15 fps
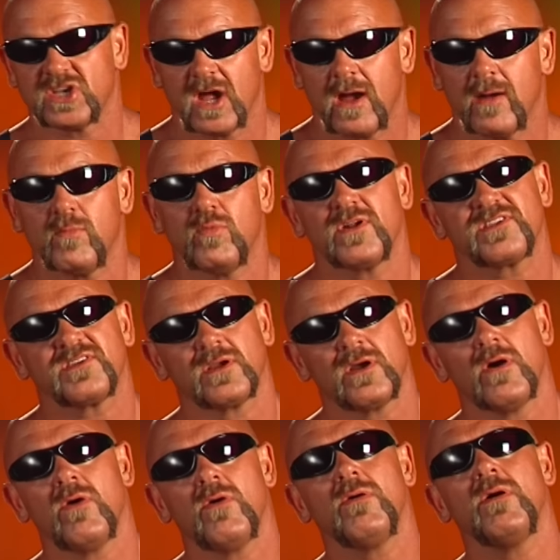job was to
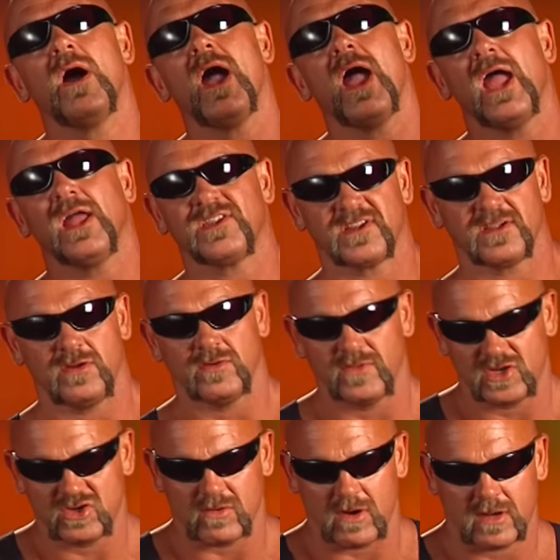go and secure
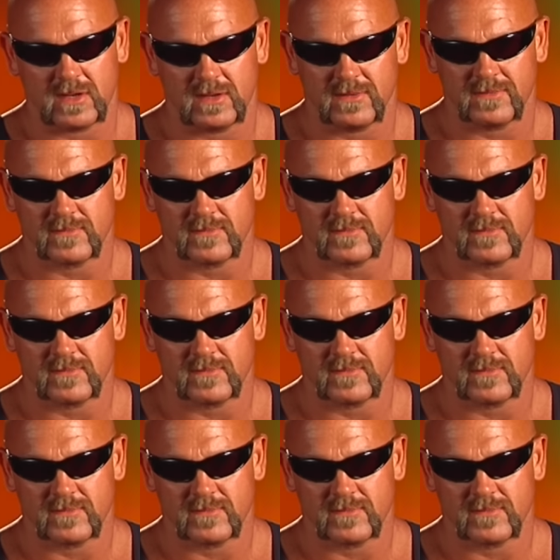the truck.